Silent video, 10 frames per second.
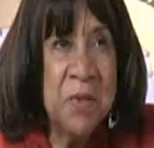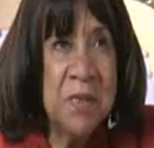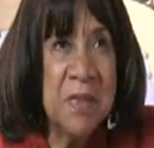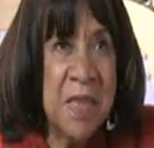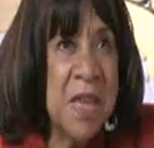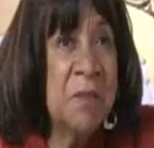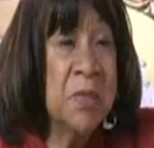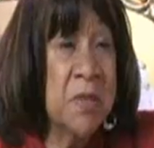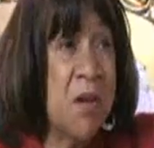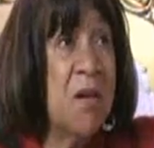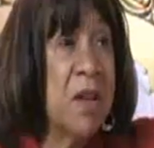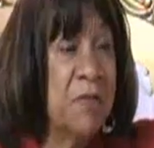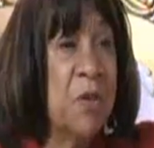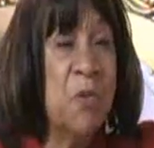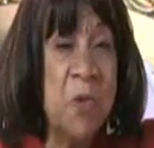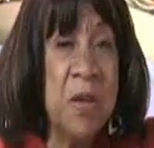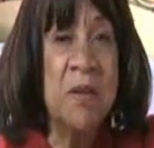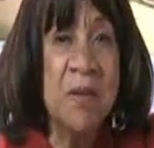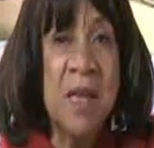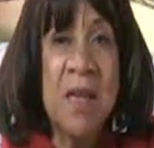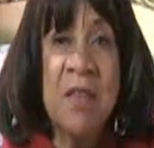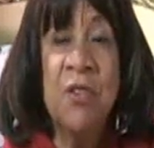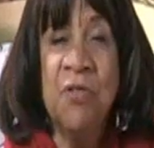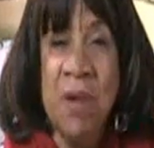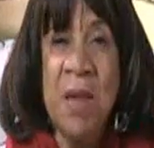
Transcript: Theme song. Theme song. There you go. You, you, had the dream.